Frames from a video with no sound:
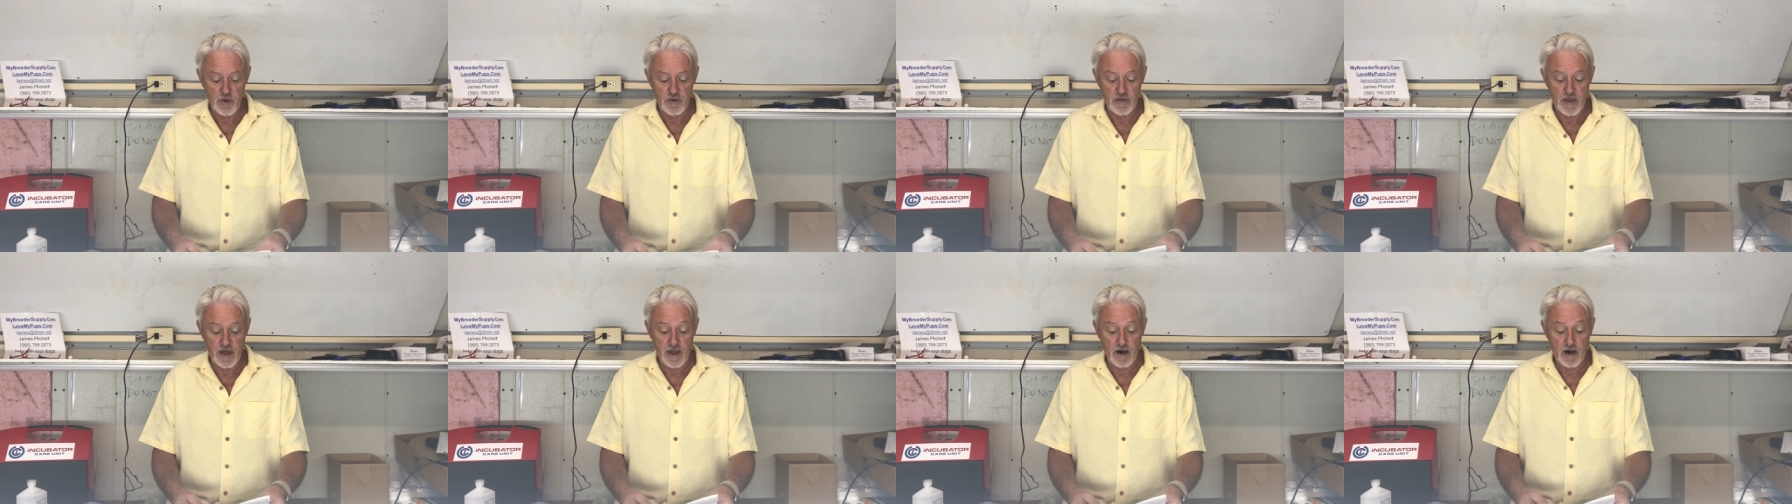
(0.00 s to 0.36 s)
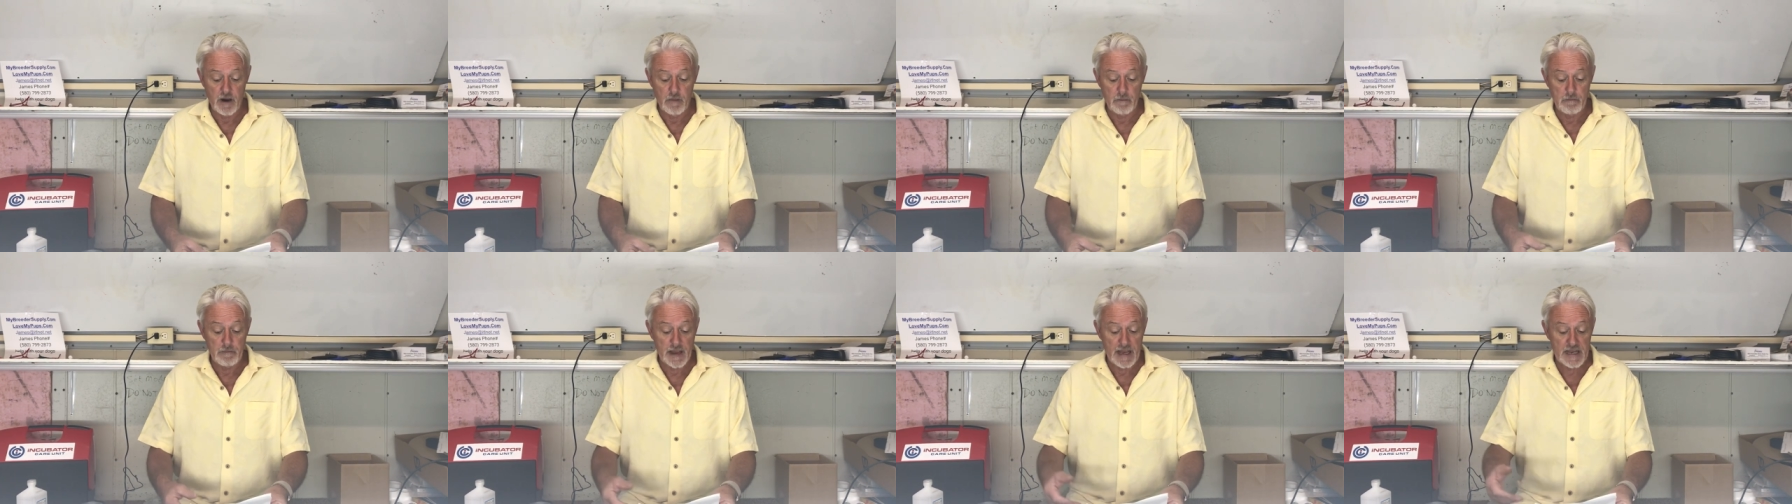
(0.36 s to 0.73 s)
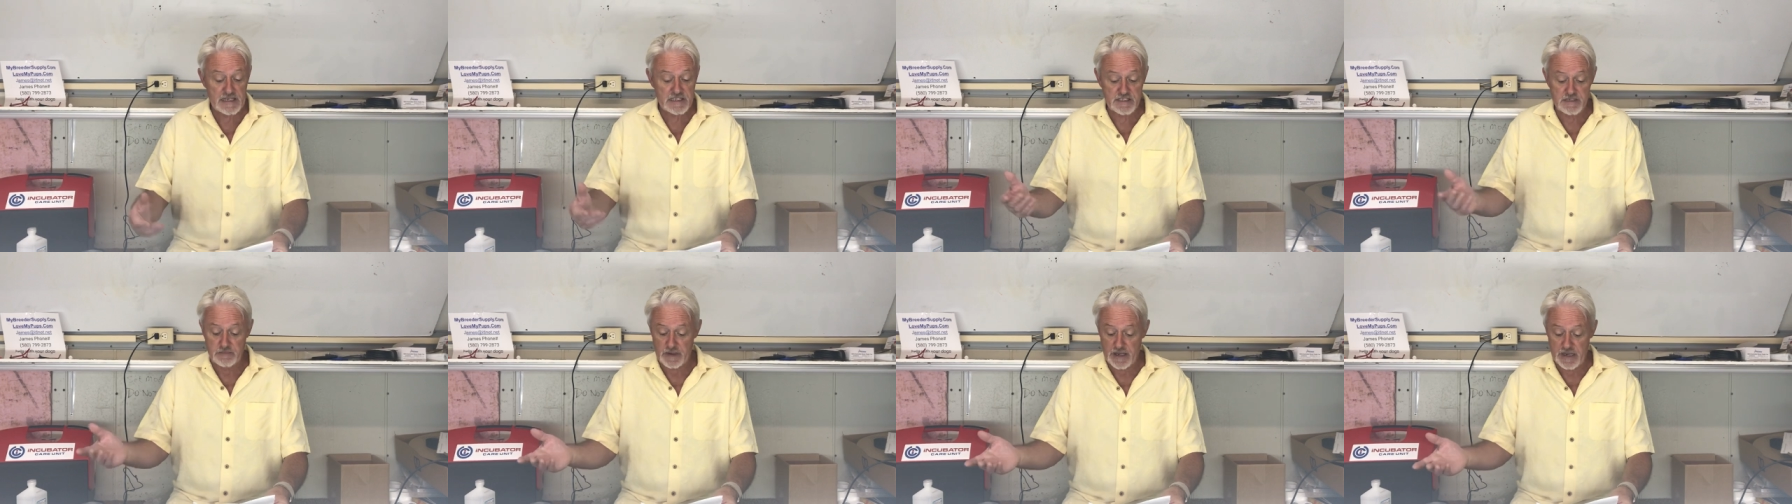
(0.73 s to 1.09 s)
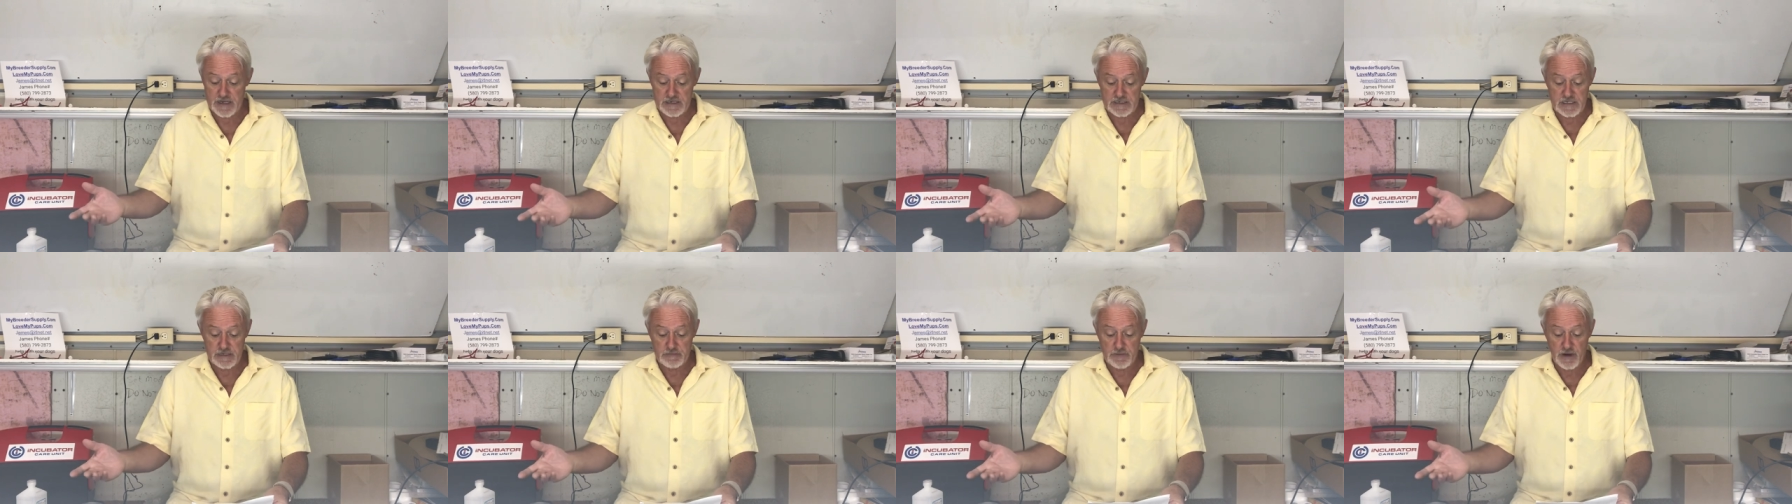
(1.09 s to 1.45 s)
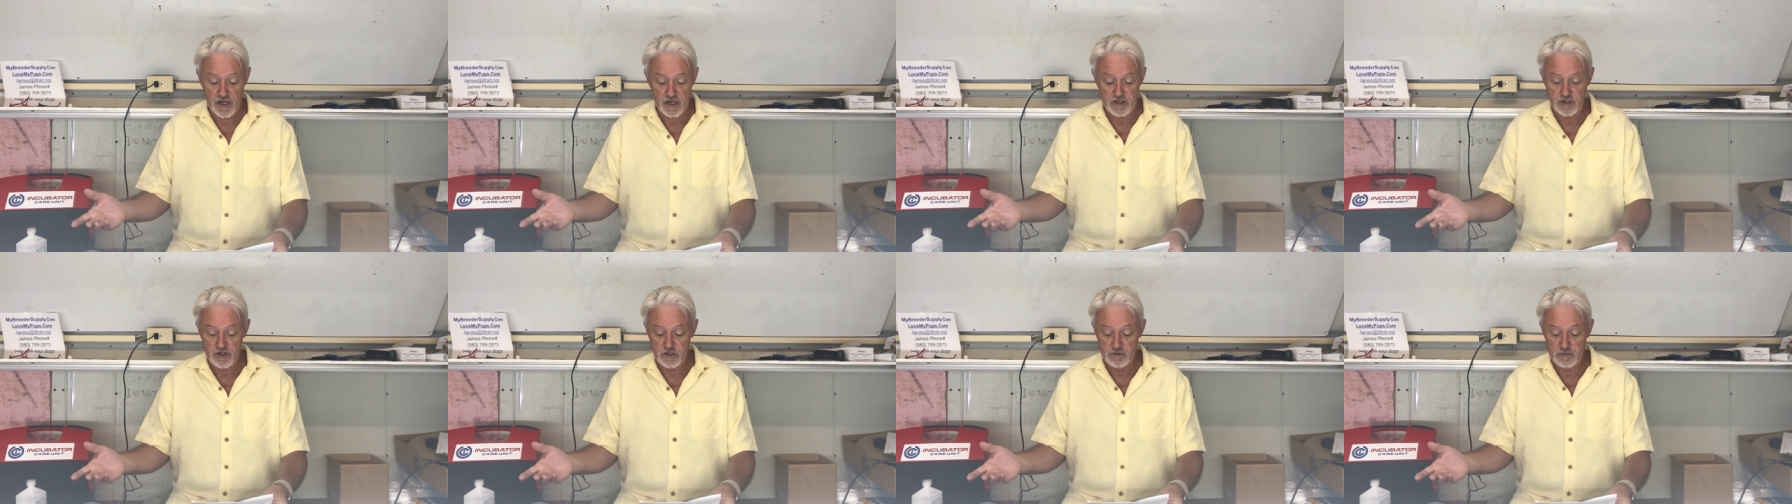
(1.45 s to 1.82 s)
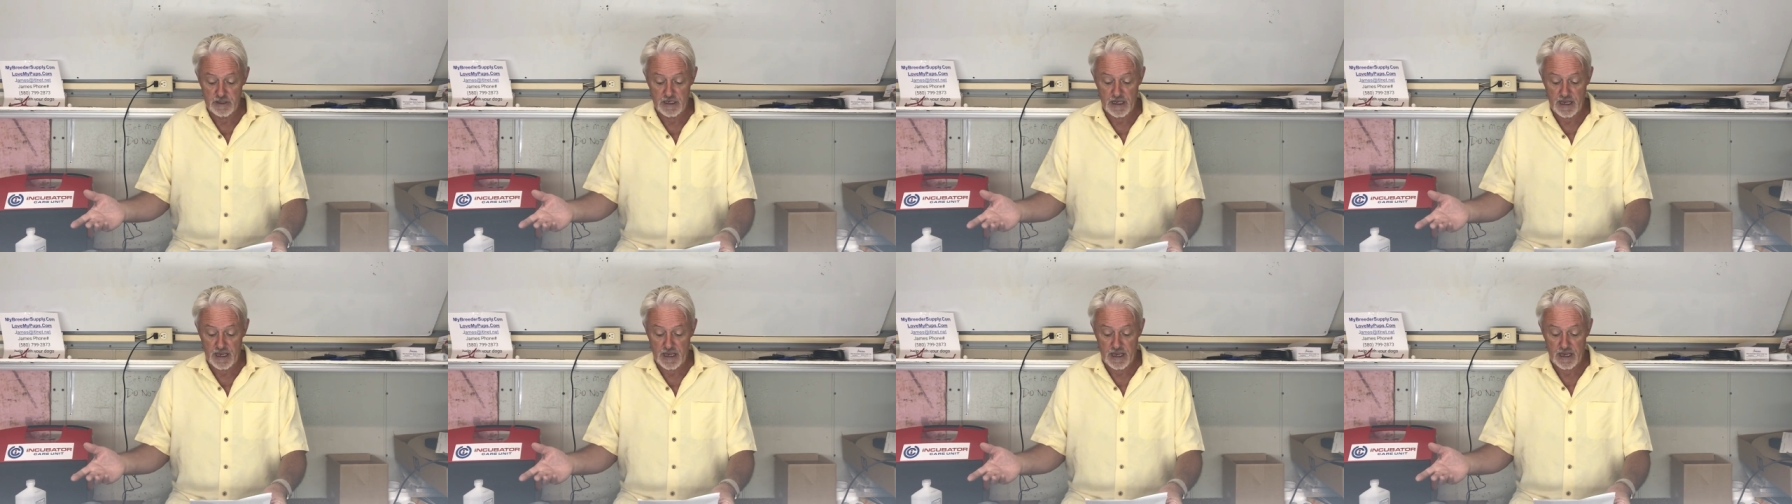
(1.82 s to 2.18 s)
when they are masturbated by
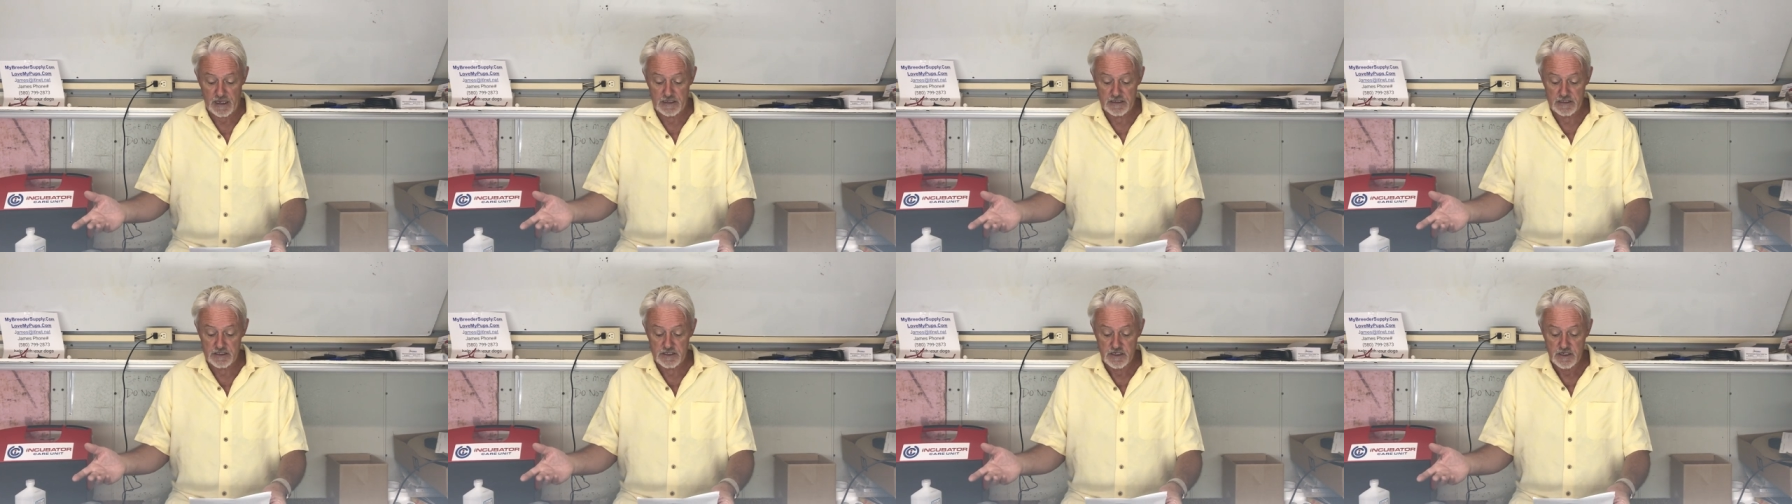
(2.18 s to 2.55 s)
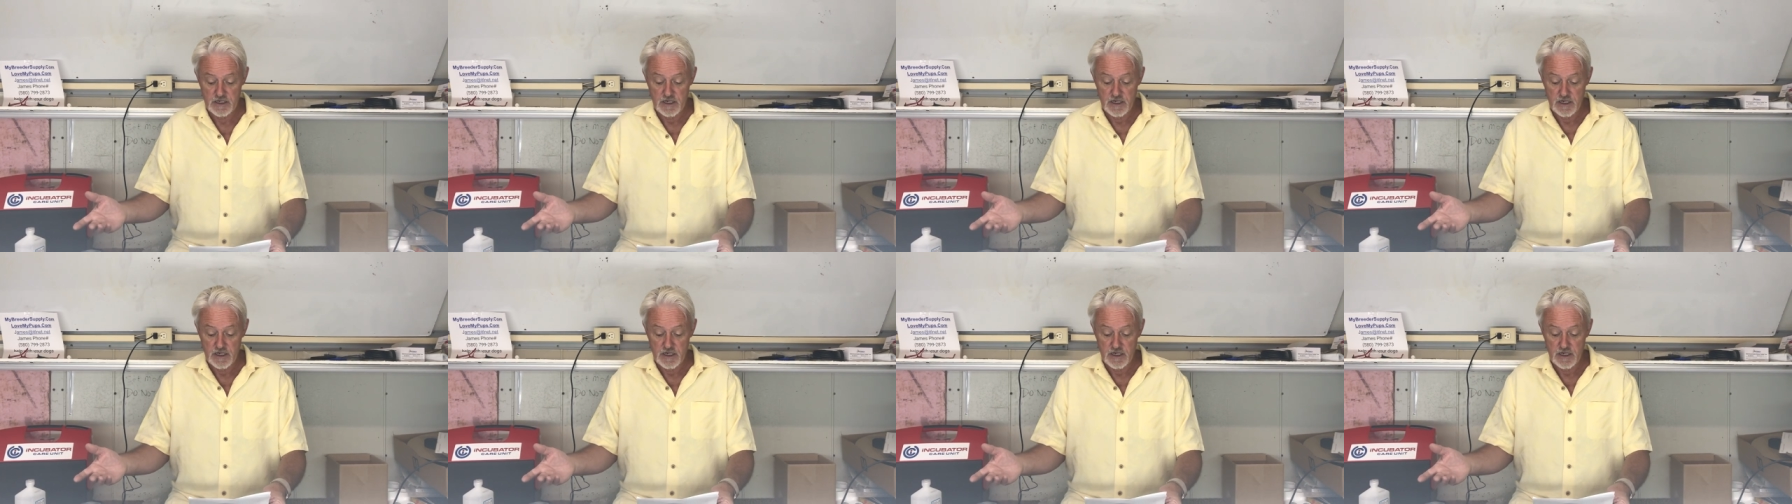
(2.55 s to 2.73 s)
human hand.